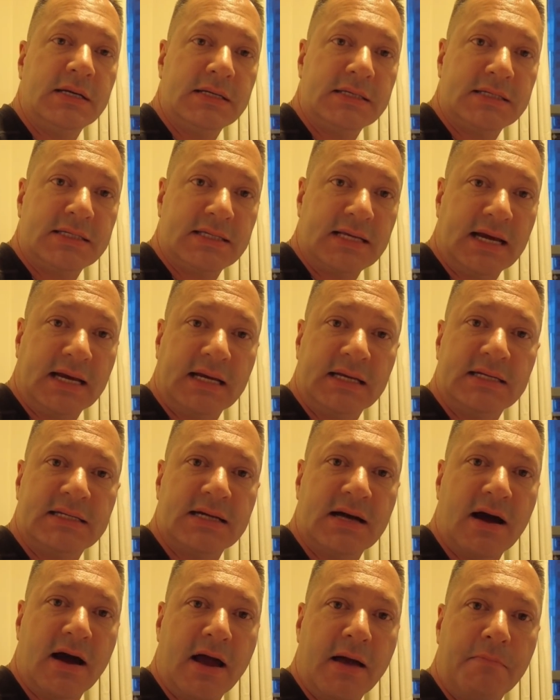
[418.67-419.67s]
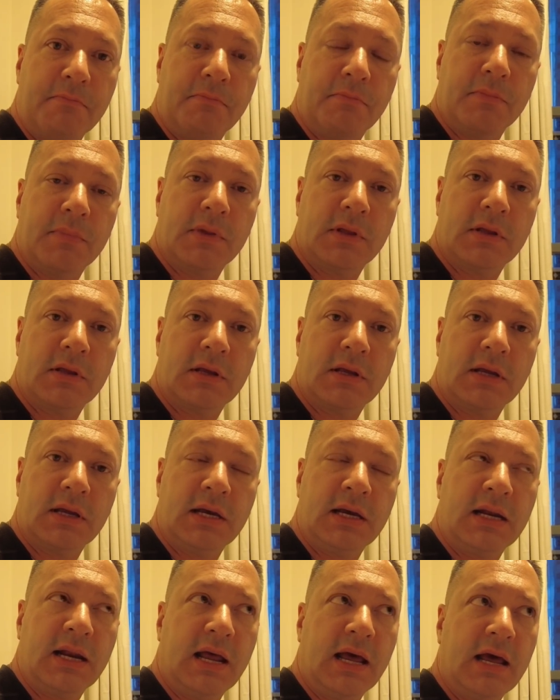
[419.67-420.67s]
Second time,
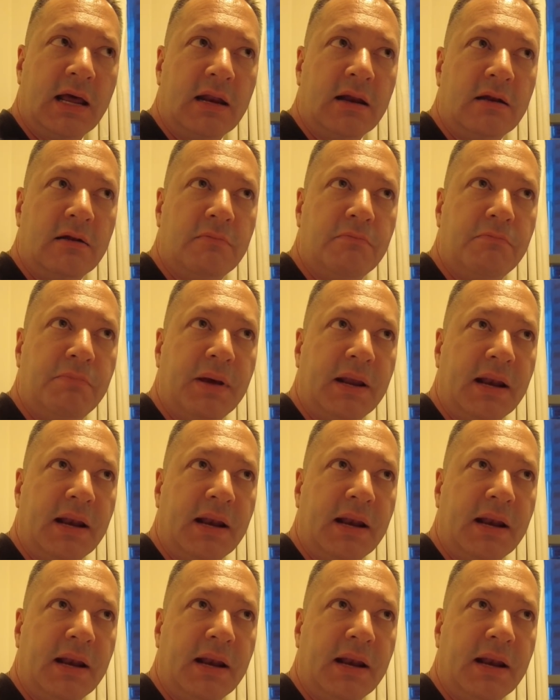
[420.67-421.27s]
it had